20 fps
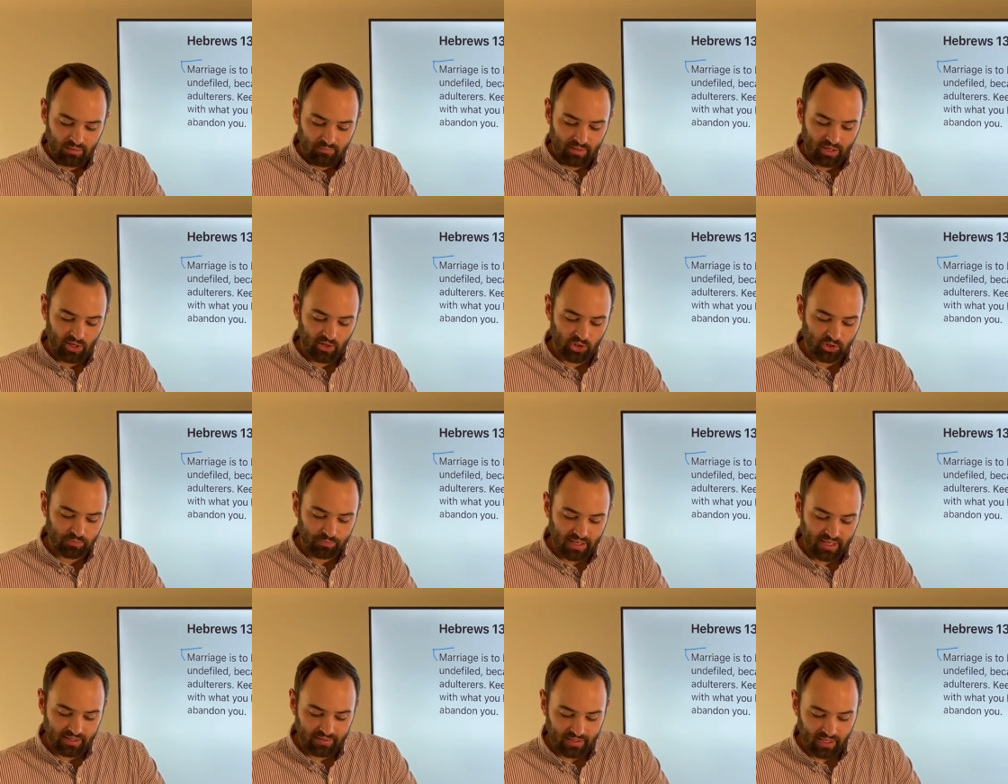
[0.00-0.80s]
marriage
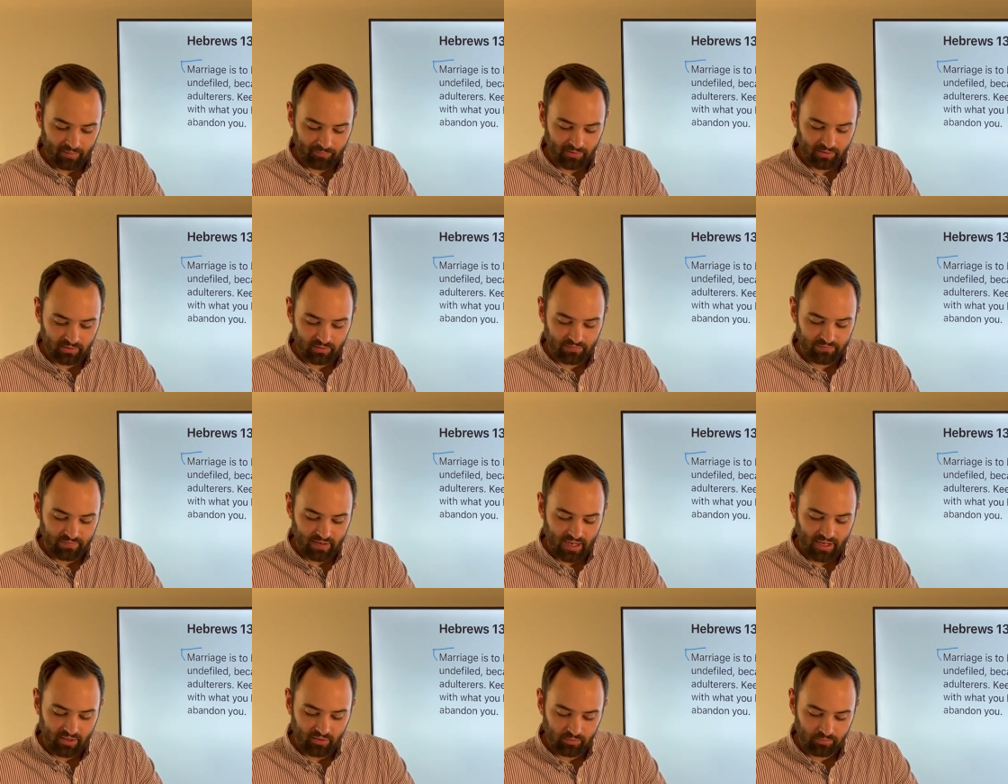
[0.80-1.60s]
bed kept
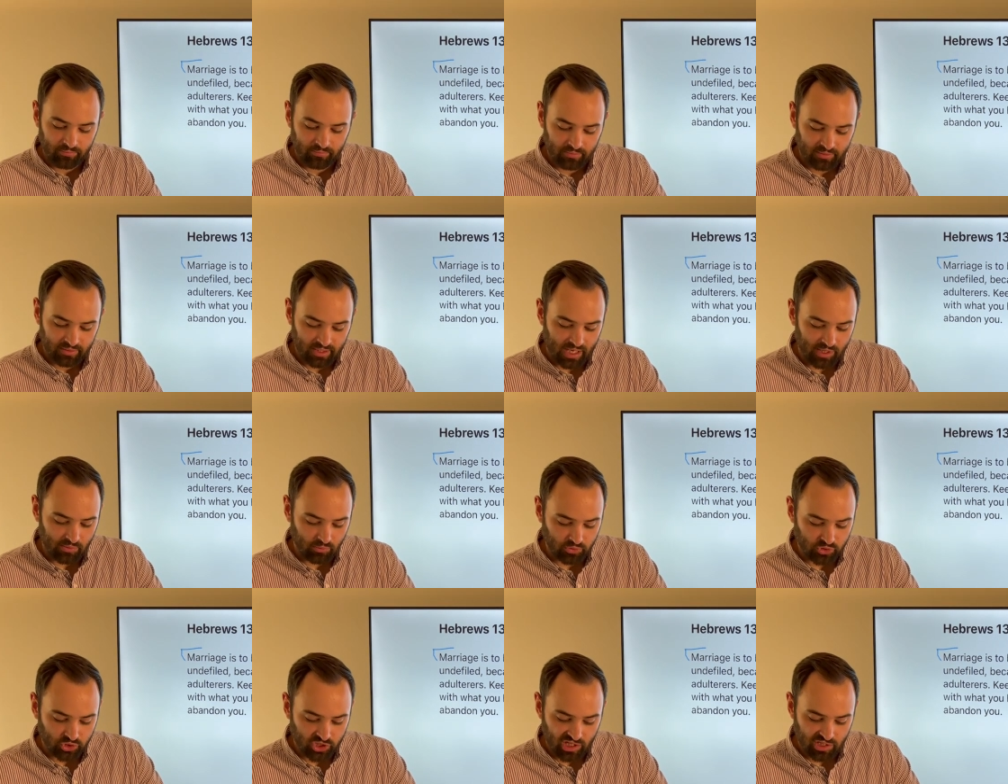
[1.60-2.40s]
undefiled, God
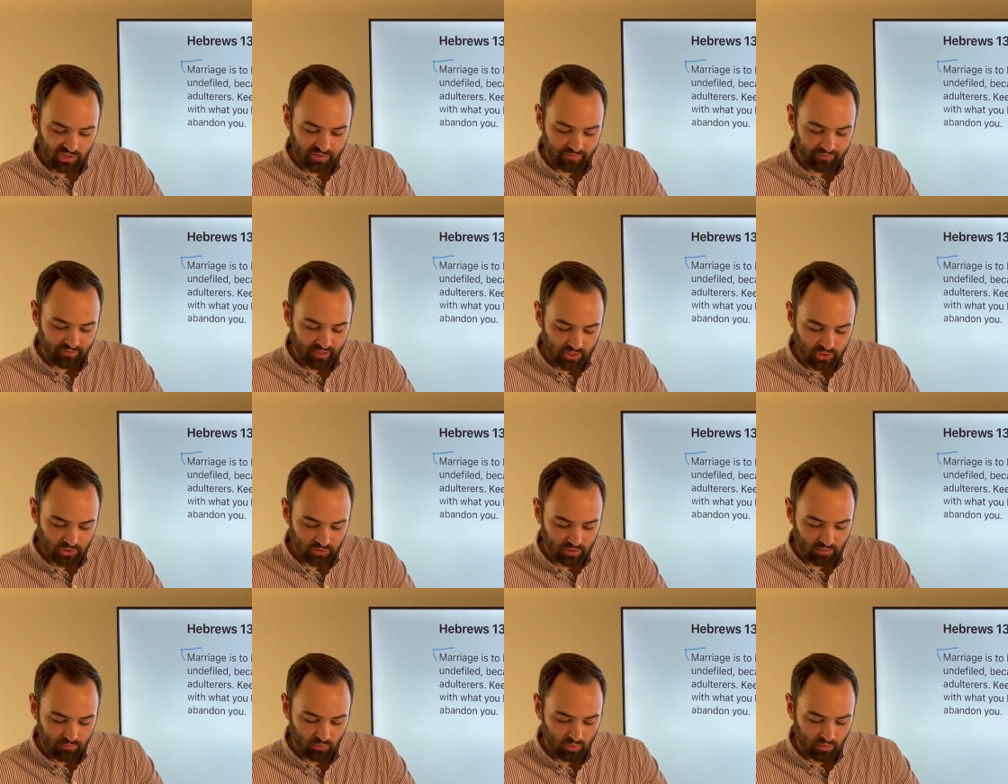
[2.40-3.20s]
will judge the
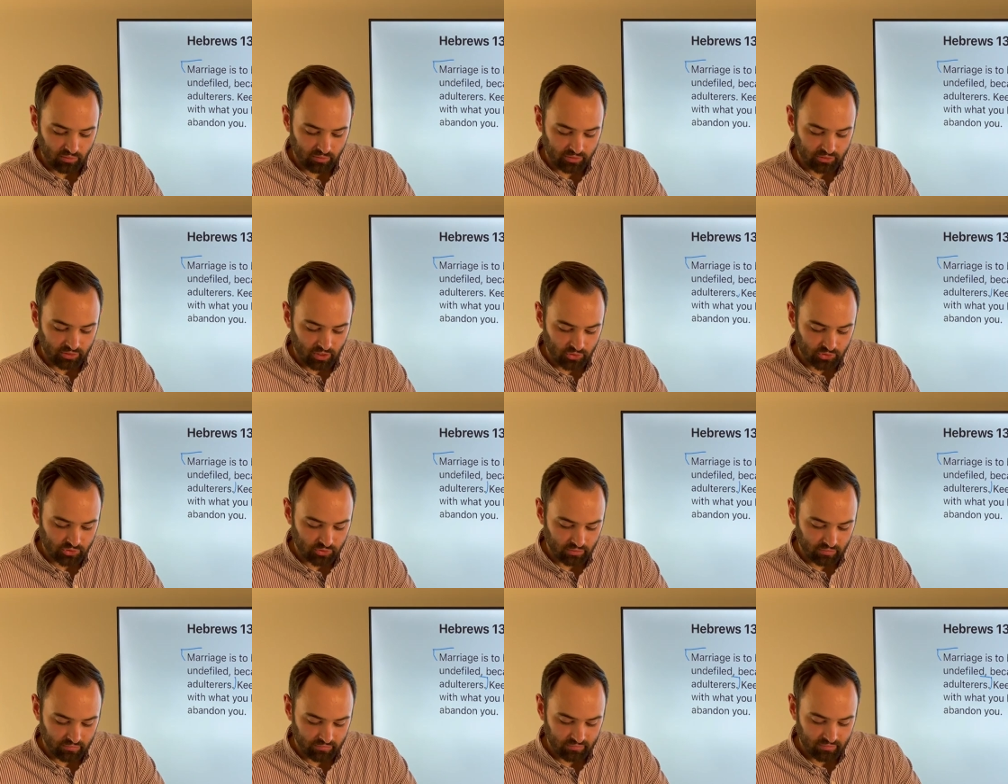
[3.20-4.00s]
sexually immoral and
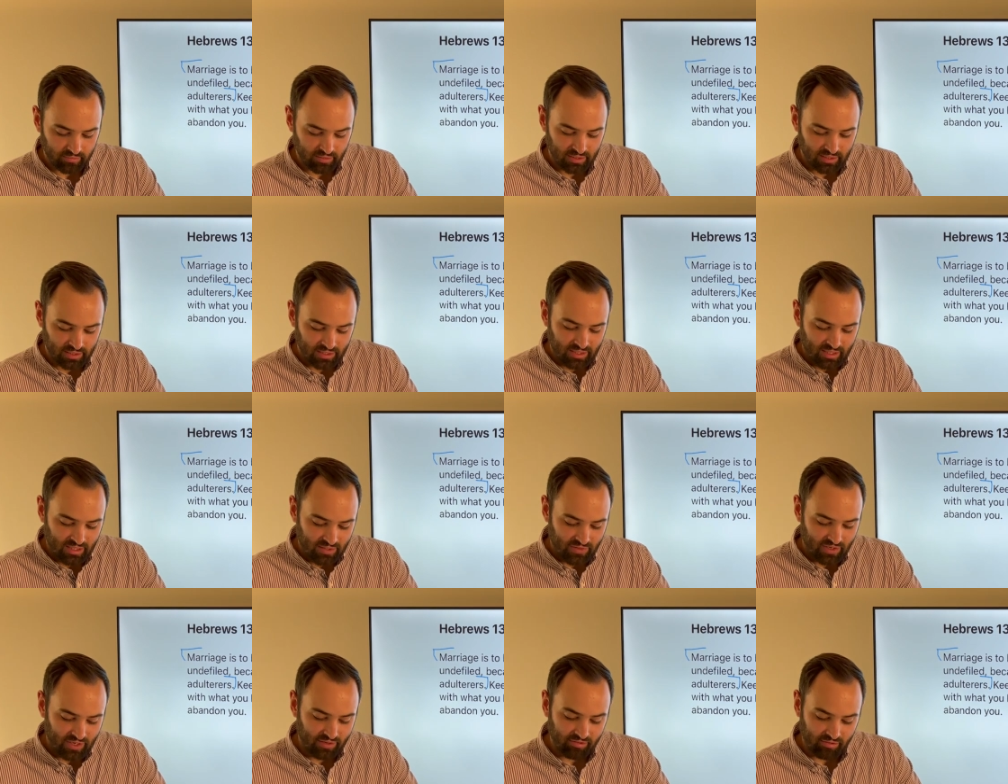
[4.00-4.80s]
adulterers.
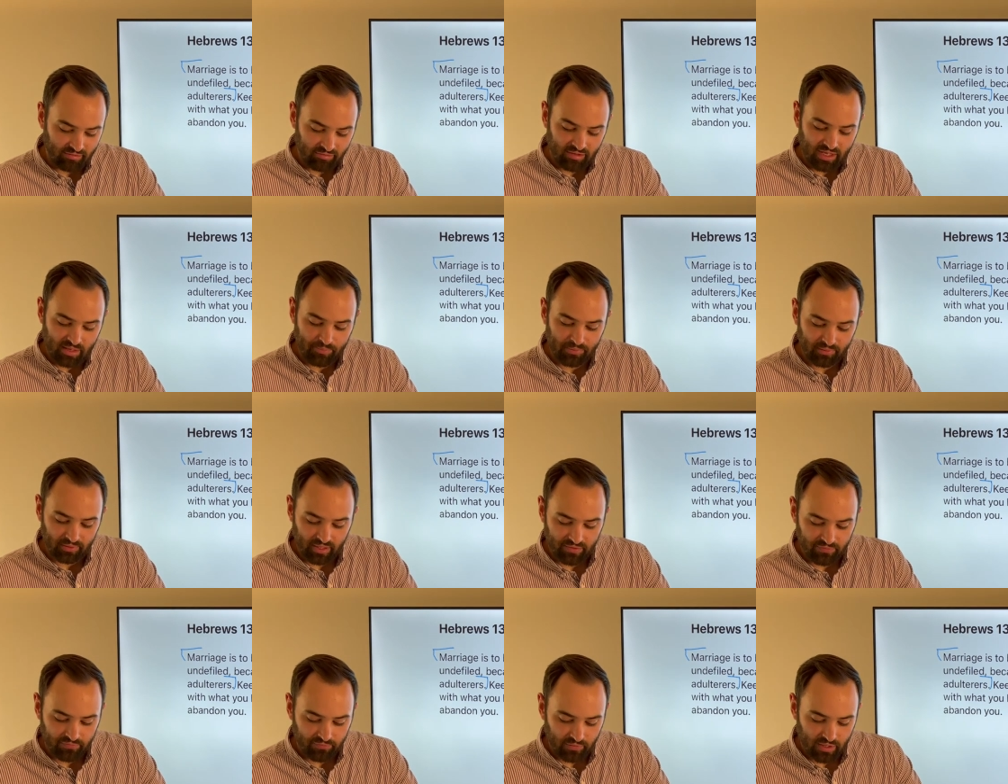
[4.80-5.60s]
And then he says, keep your
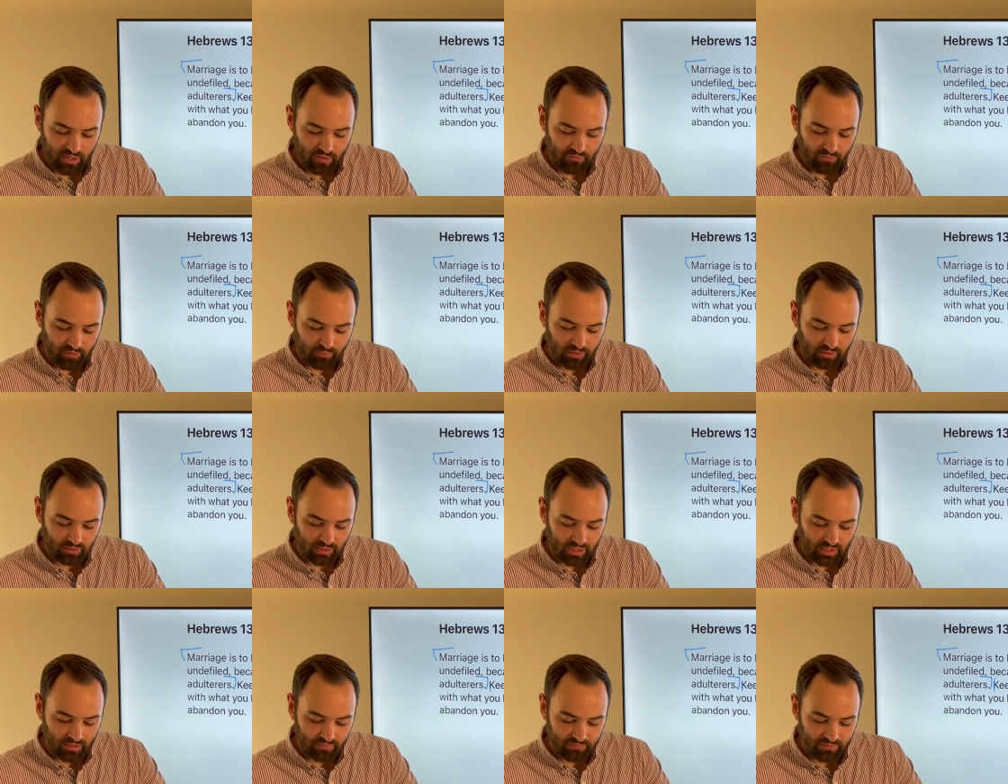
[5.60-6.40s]
life free from the
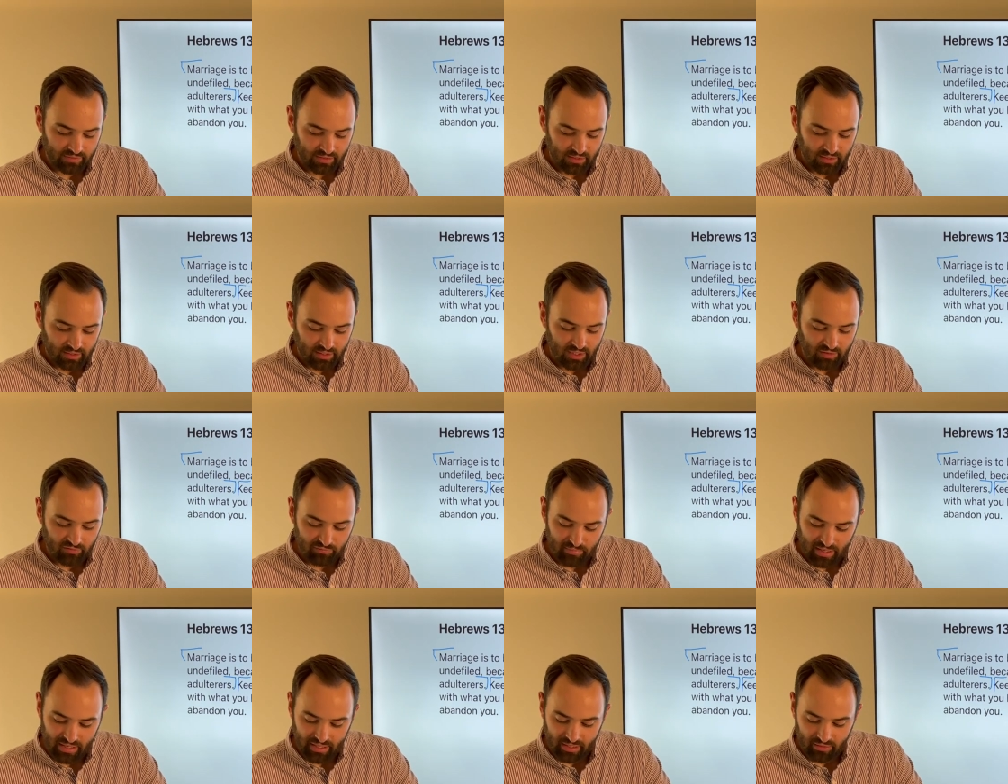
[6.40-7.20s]
love of
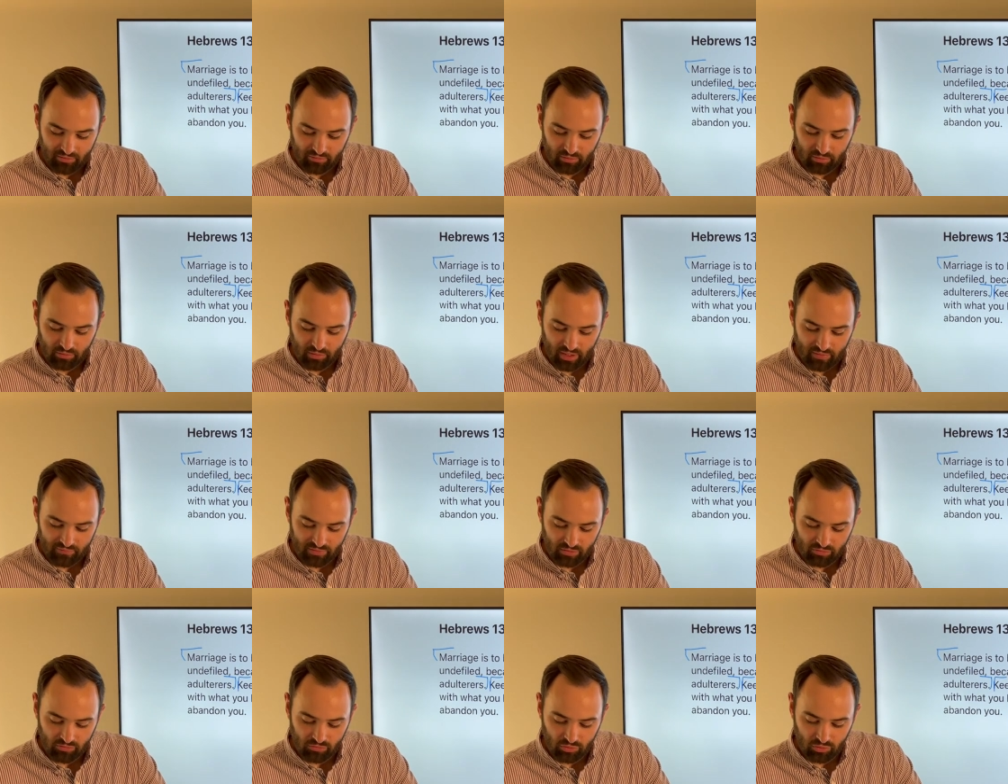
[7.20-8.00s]
money. So you have
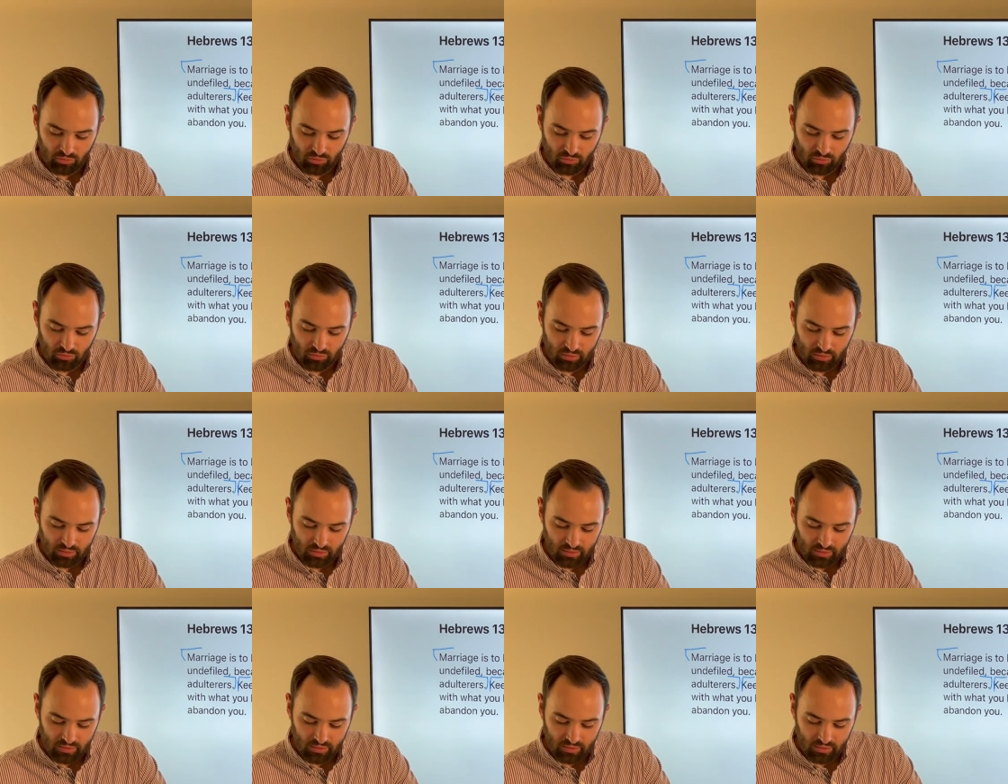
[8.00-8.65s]
these two